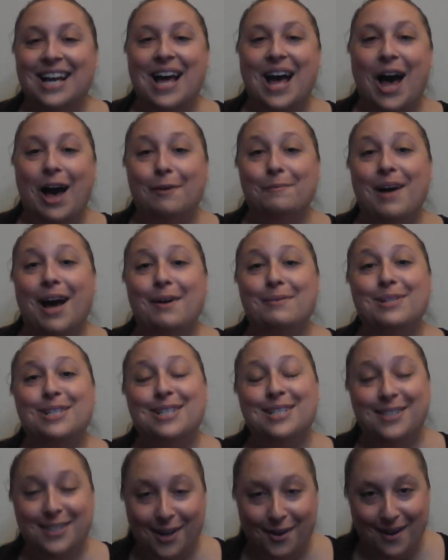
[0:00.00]
I was
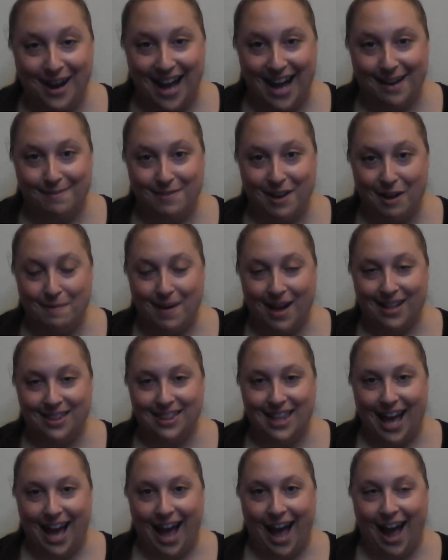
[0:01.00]
so happy about
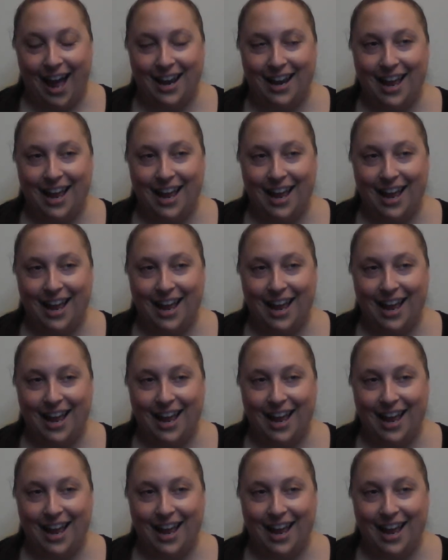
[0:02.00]
that.